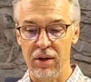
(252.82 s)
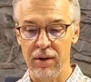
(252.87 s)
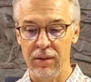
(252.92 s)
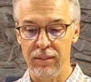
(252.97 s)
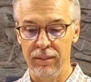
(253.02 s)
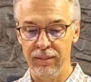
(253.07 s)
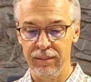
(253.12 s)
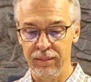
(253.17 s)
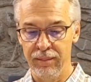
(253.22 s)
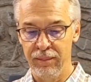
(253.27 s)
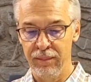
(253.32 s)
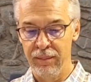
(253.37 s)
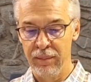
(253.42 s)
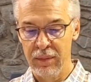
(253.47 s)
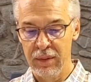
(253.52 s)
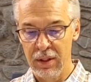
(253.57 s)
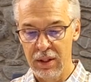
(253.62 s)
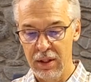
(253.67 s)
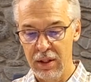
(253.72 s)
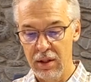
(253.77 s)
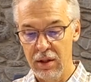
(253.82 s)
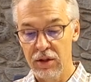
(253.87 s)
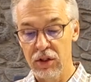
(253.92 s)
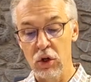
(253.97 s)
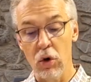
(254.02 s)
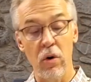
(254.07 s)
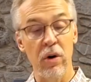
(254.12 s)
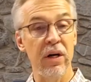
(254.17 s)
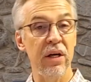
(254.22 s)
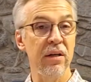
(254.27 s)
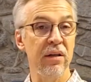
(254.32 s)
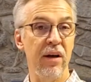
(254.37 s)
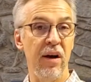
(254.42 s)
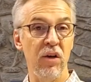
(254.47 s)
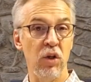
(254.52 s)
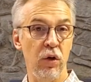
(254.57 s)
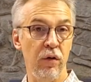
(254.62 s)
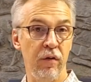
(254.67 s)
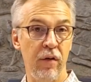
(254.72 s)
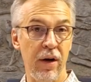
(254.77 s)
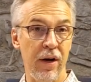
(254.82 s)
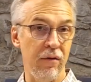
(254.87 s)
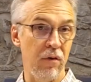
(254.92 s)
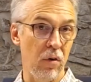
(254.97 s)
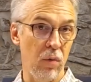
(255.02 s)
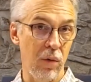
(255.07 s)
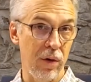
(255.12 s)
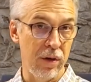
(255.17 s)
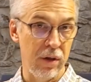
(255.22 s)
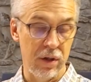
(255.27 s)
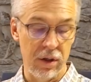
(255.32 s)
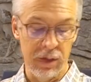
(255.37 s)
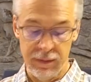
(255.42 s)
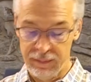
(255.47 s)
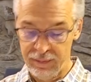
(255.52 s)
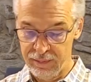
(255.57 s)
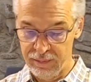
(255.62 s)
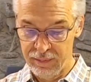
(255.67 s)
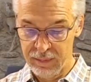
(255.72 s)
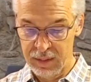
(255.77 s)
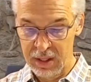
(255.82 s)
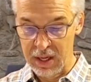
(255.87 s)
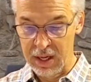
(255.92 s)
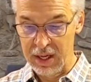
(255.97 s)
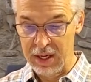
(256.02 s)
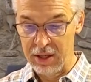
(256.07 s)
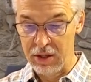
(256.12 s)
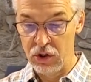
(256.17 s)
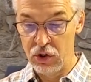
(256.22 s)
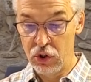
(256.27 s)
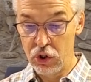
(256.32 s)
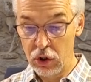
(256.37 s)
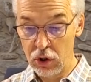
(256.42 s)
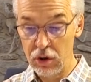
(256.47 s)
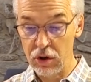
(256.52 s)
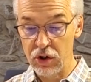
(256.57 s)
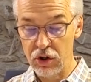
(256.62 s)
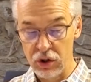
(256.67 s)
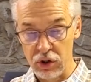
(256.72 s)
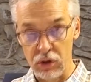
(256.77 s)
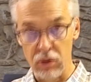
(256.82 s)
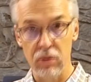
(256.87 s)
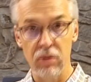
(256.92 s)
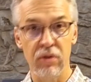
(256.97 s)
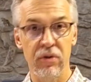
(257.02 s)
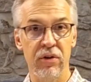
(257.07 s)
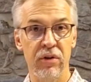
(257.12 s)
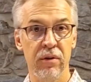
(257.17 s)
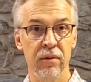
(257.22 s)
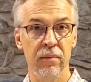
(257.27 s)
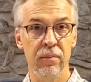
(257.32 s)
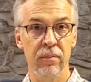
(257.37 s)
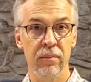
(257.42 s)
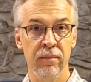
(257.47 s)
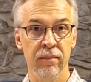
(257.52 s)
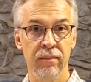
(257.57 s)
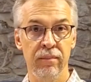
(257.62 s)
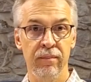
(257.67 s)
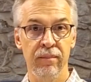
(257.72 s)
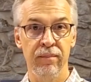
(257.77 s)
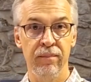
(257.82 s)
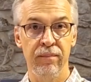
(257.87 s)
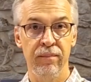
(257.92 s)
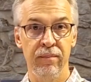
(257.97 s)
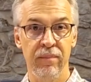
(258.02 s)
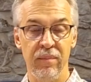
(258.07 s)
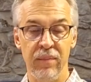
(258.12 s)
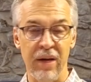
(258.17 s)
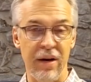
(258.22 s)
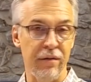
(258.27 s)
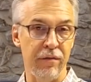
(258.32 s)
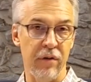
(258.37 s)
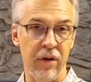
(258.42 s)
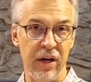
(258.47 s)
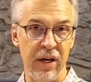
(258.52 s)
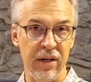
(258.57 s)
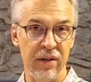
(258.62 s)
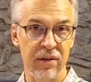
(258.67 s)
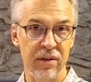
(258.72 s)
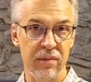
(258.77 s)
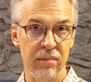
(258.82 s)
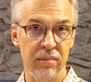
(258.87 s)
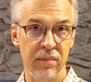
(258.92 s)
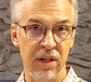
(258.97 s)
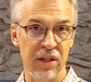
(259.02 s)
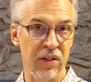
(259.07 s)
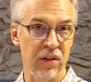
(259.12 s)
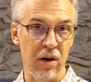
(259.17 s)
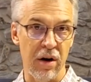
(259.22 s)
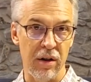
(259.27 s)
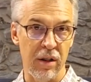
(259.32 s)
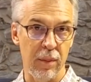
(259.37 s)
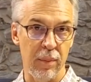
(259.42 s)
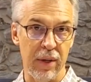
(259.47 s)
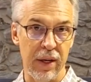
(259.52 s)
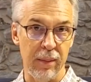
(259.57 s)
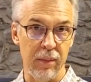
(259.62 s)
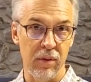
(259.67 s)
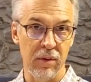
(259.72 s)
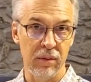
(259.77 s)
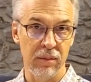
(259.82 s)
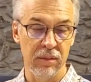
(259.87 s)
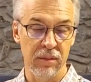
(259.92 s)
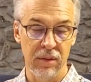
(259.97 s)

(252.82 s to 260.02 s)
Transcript: it. So, in case you've ever wondered, uh, church shoes, that phrase, is not in the Bible.